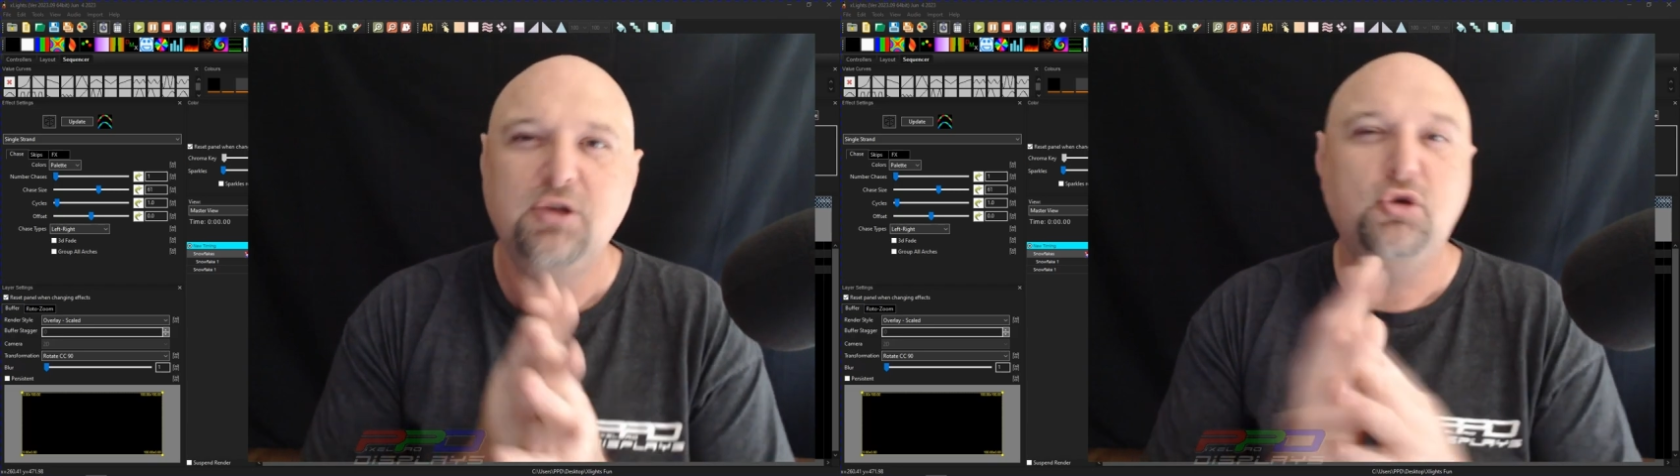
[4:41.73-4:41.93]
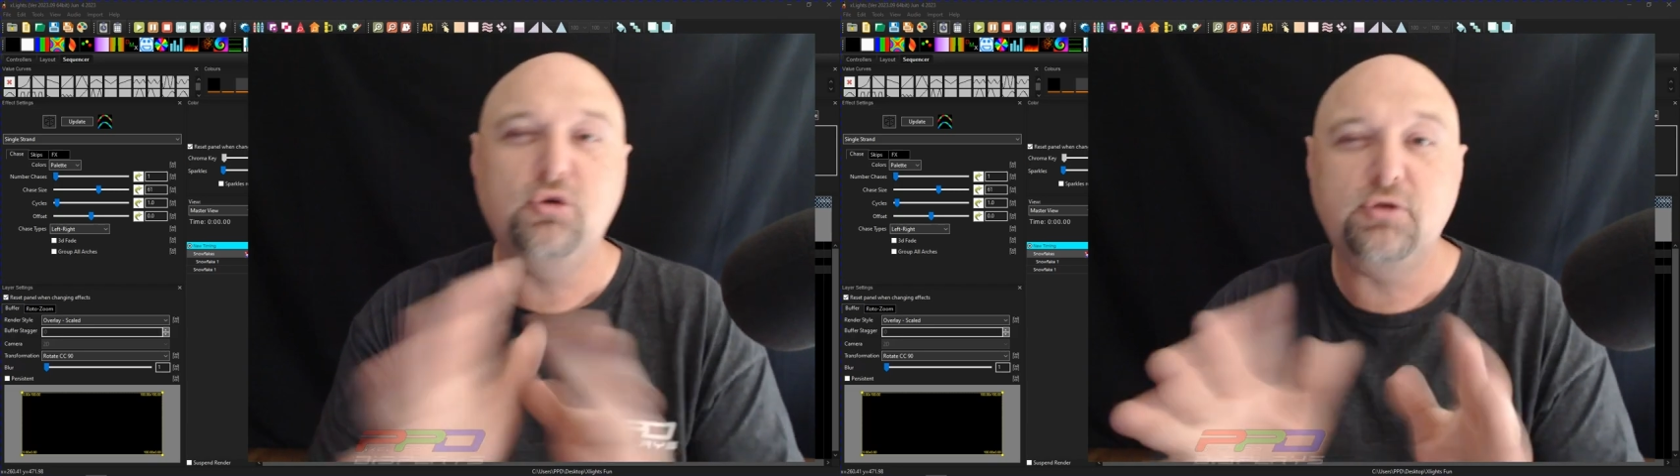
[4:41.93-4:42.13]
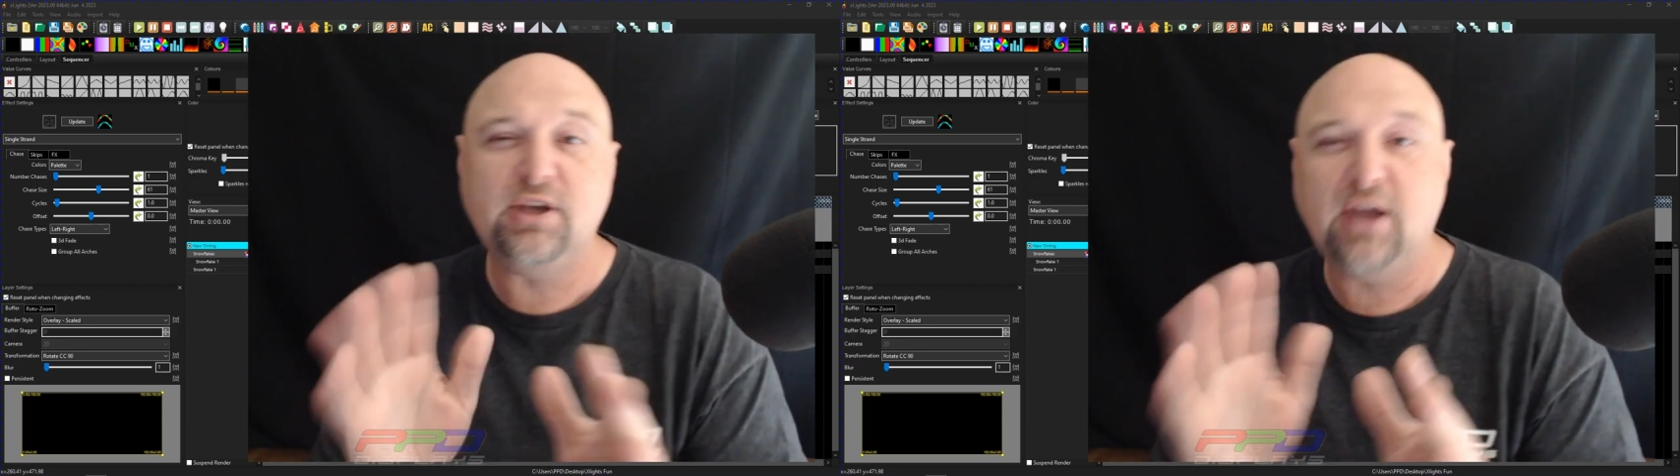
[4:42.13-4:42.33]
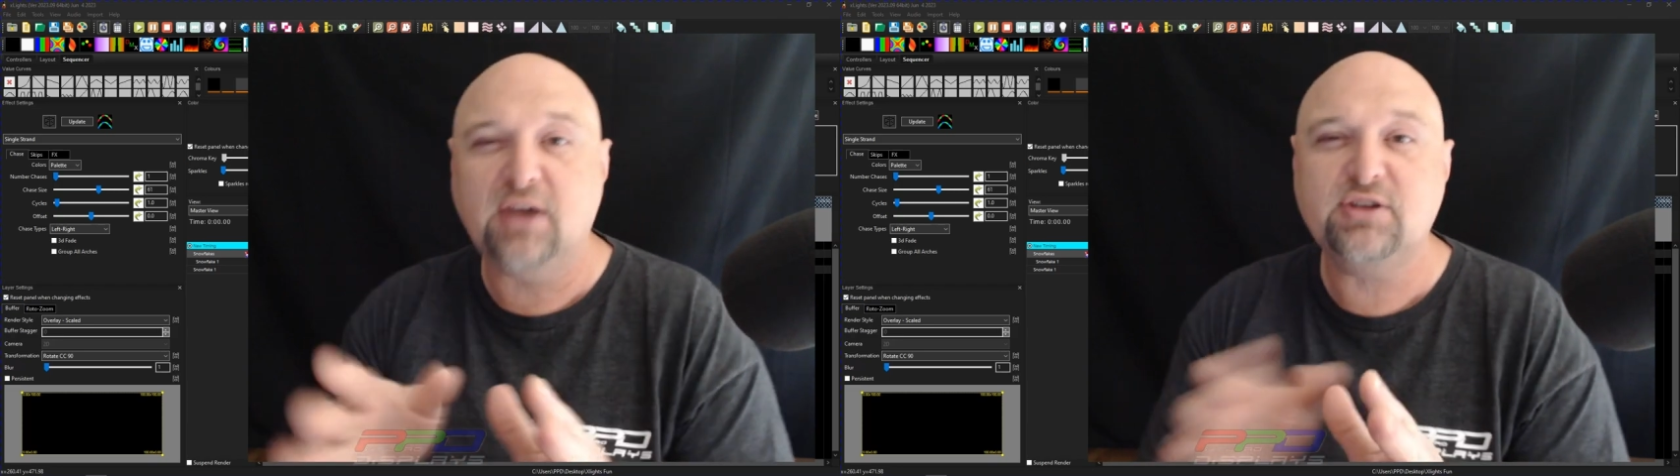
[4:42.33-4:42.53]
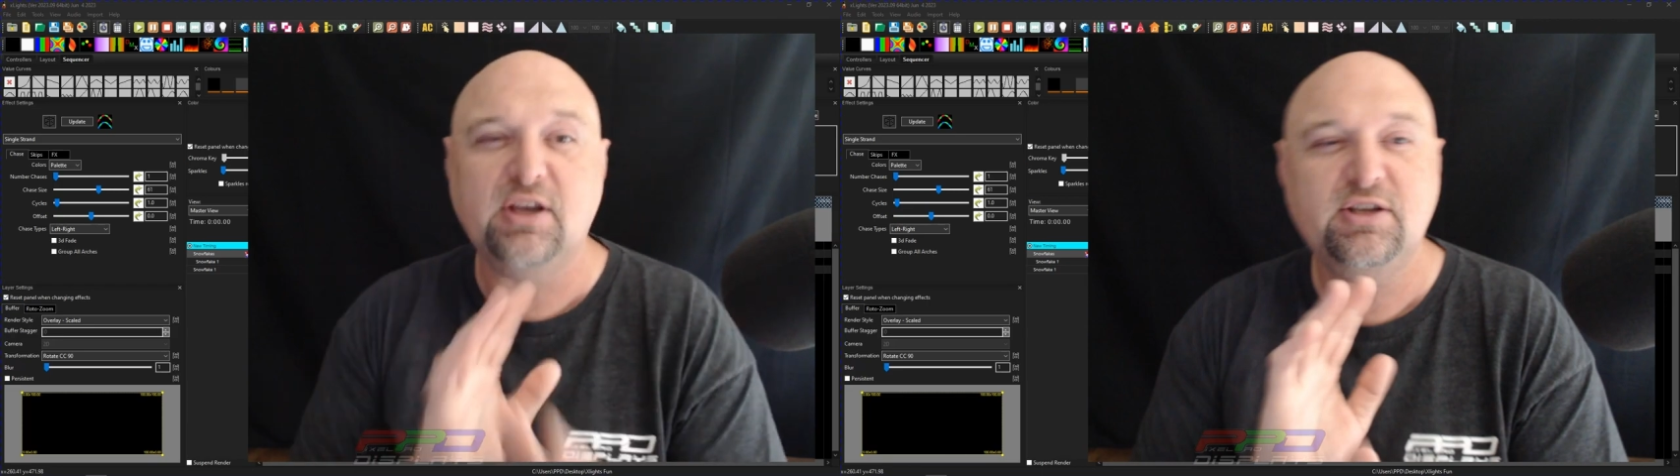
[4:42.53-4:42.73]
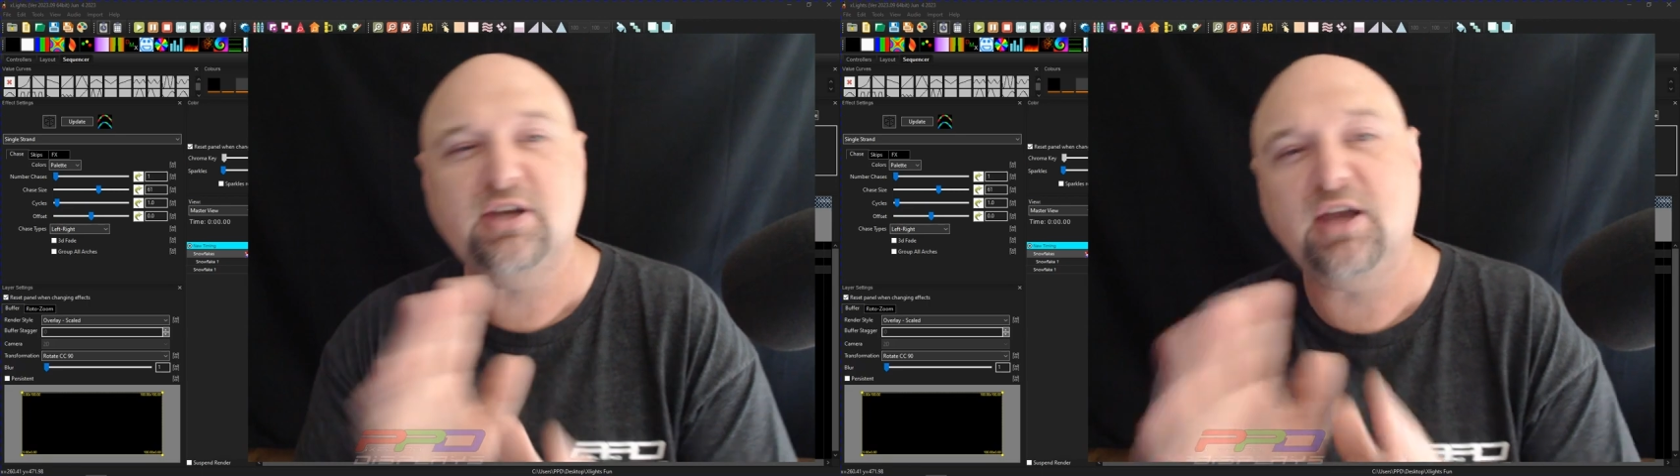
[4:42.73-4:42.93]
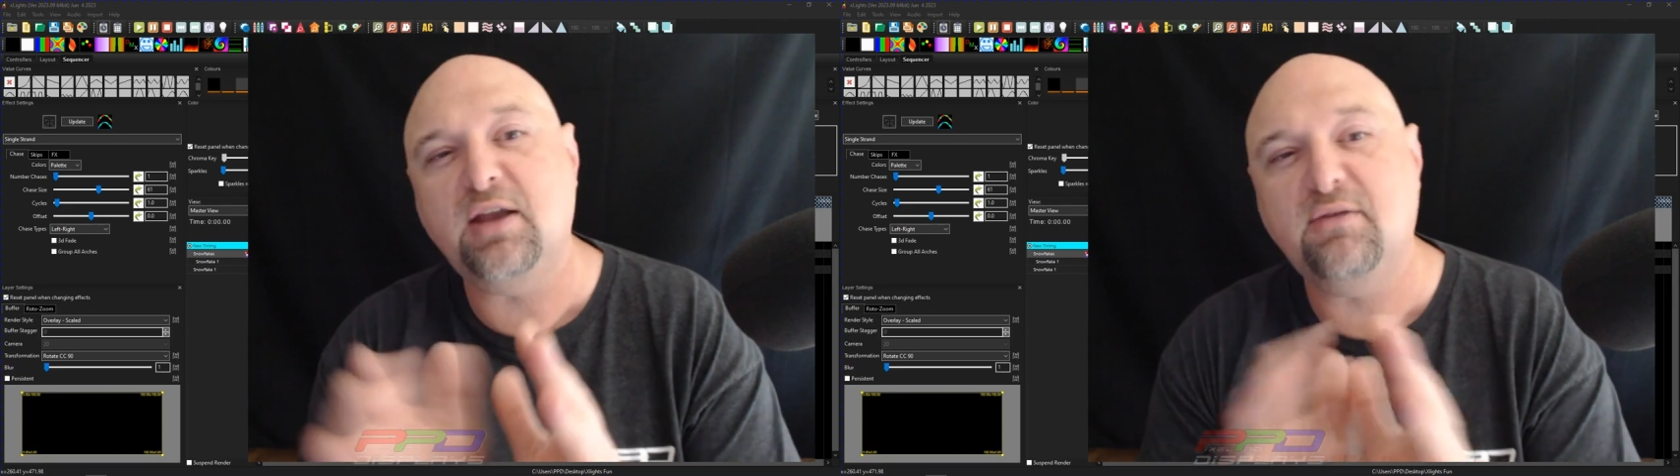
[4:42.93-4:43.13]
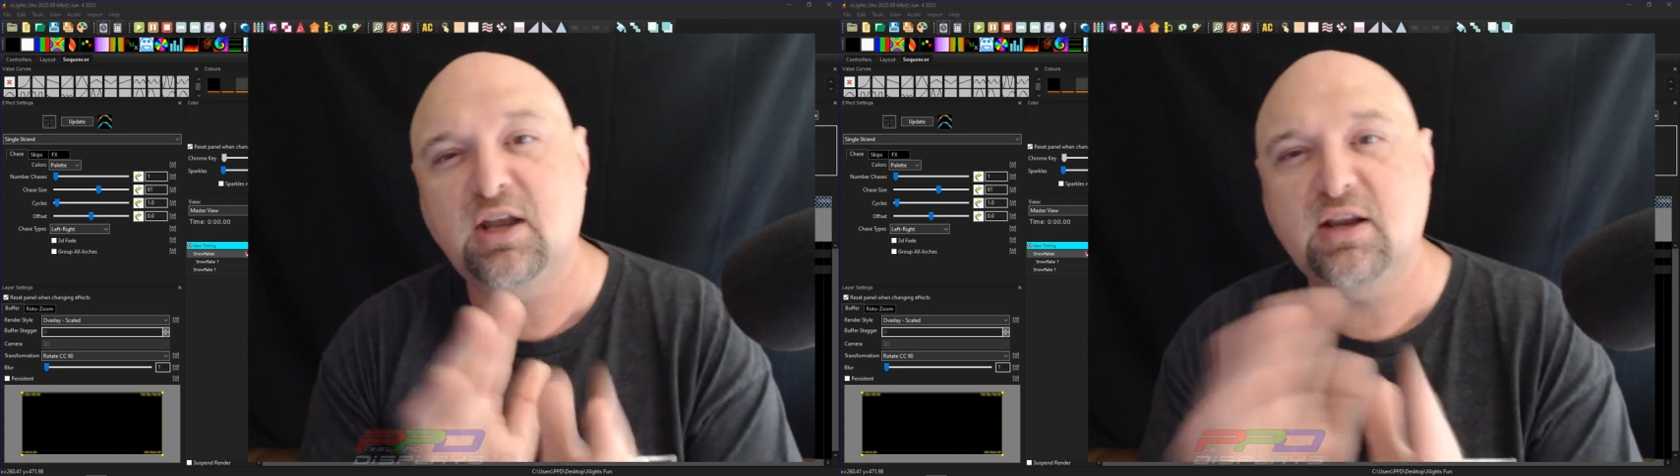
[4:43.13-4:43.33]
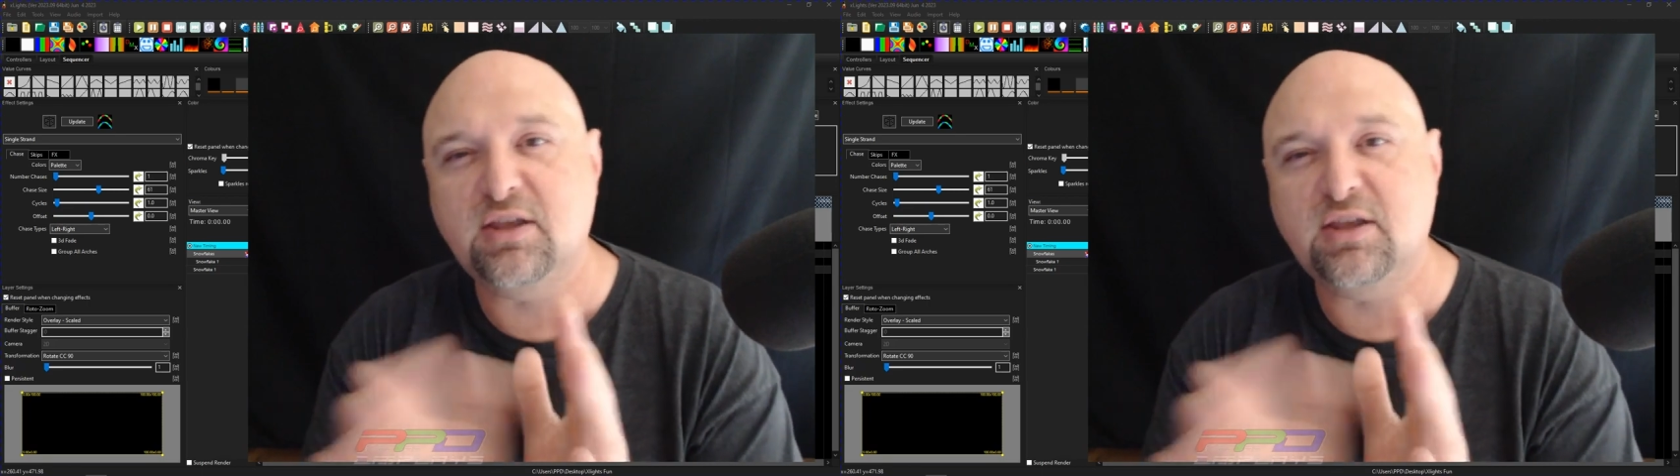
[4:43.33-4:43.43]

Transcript: using xLights and kind of getting